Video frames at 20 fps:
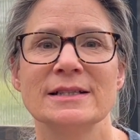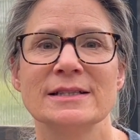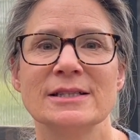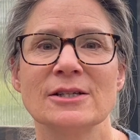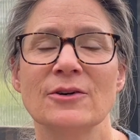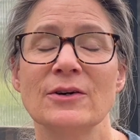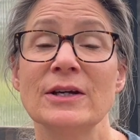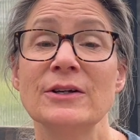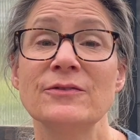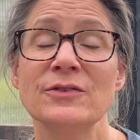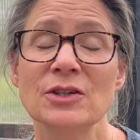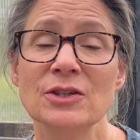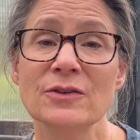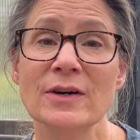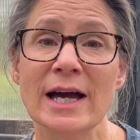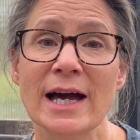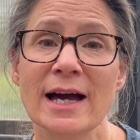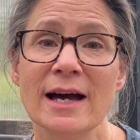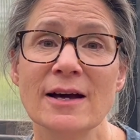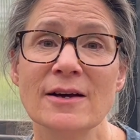So if you
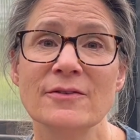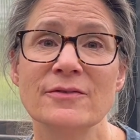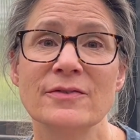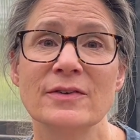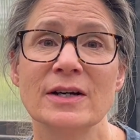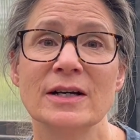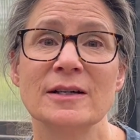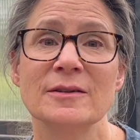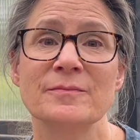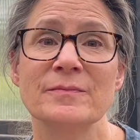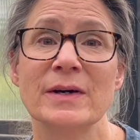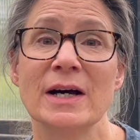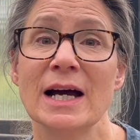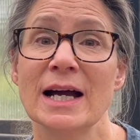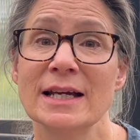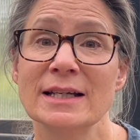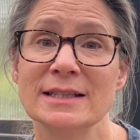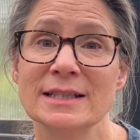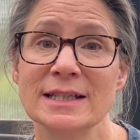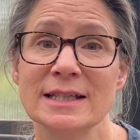have
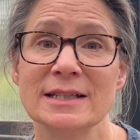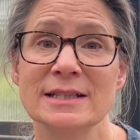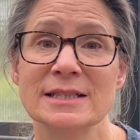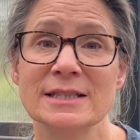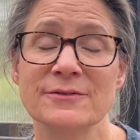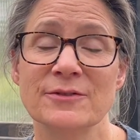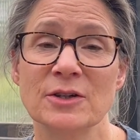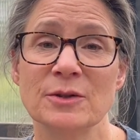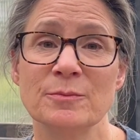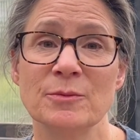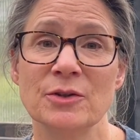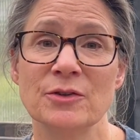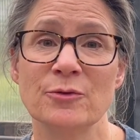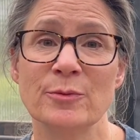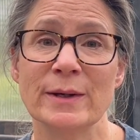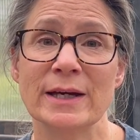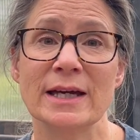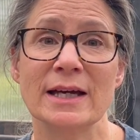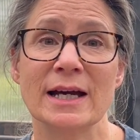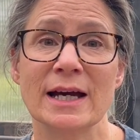ideas for
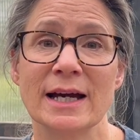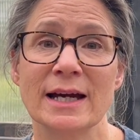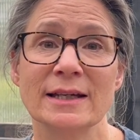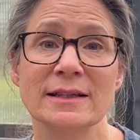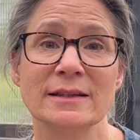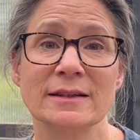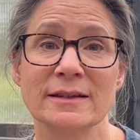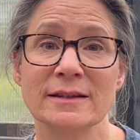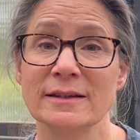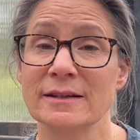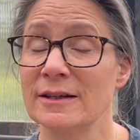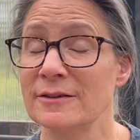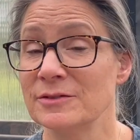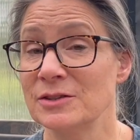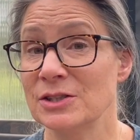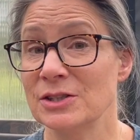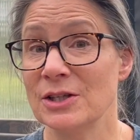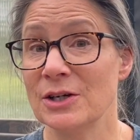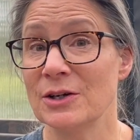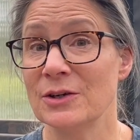movement, I'd love
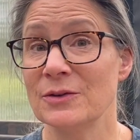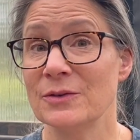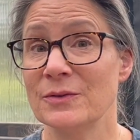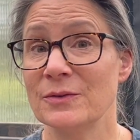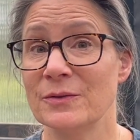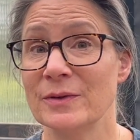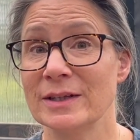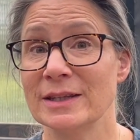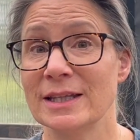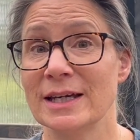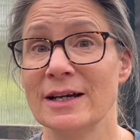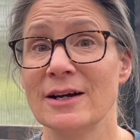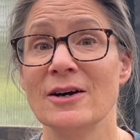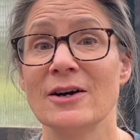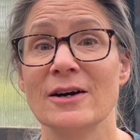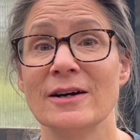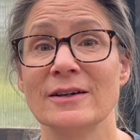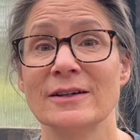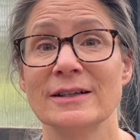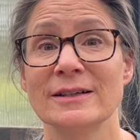to know what they
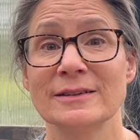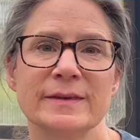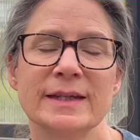are.